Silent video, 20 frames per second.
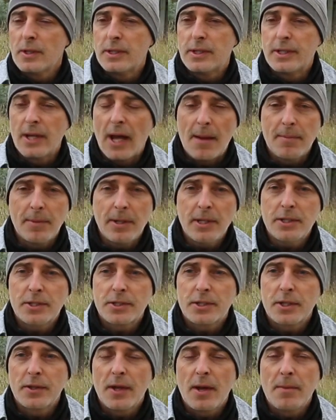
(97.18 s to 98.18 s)
damage
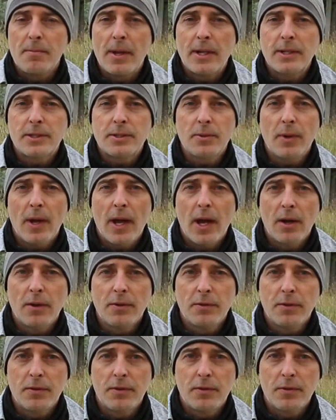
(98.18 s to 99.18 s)
to their mental
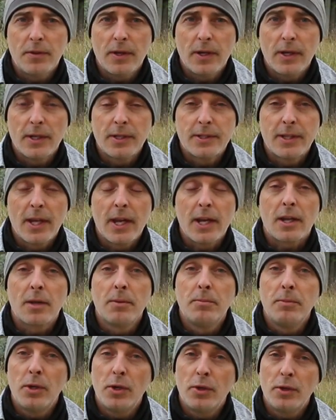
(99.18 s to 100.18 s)
health as their
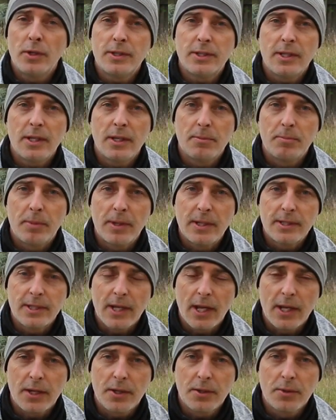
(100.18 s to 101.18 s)
community had been
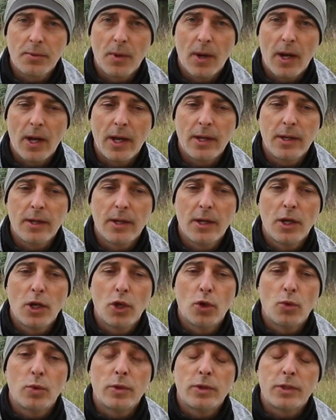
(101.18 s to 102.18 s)
taken away
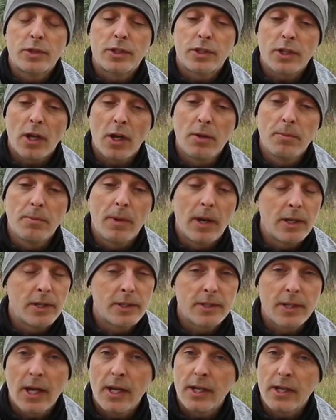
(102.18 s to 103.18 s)
was so
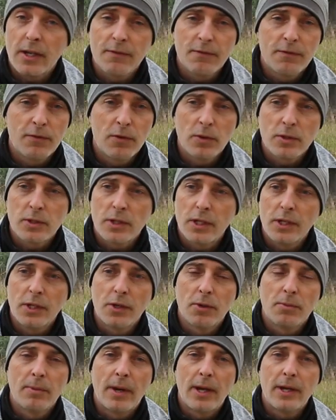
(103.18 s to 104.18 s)
much they had unfortunately
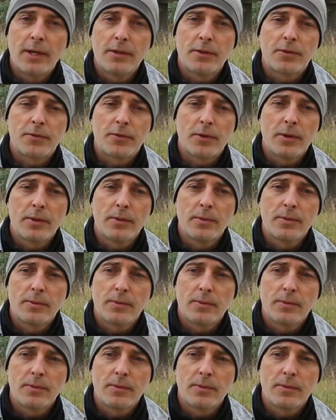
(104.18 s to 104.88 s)
not made it through.